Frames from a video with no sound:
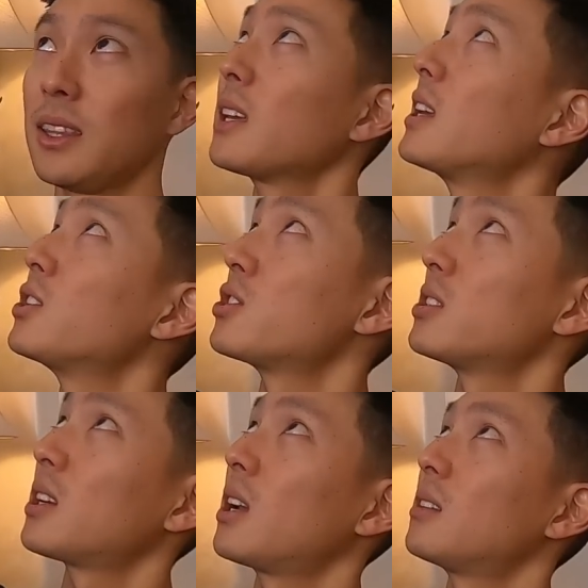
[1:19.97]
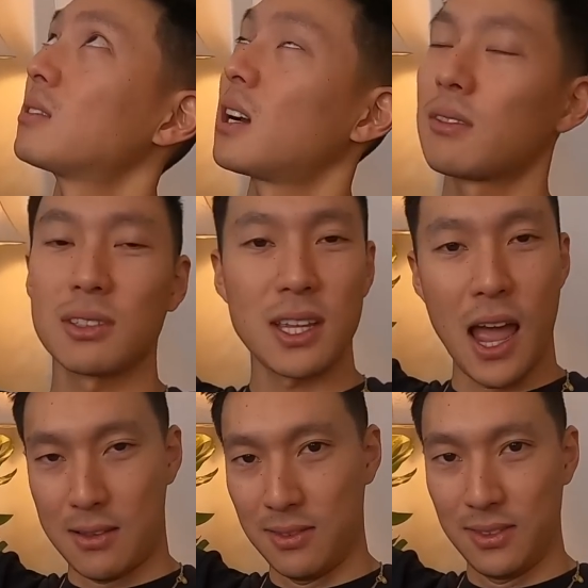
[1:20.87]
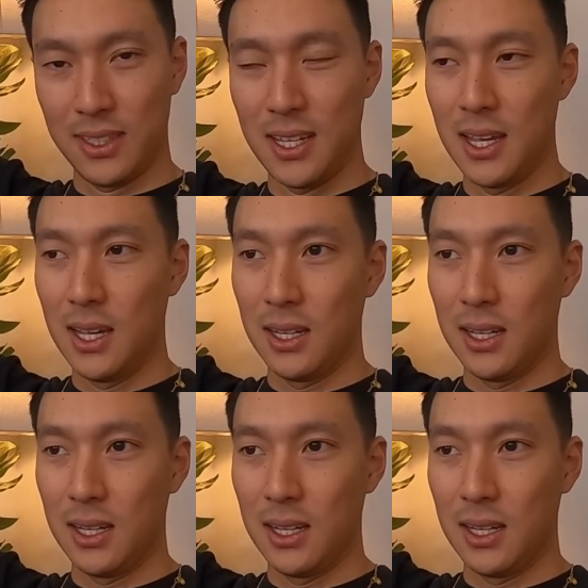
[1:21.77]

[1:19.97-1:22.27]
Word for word: and the kitchen kind of covers half of it.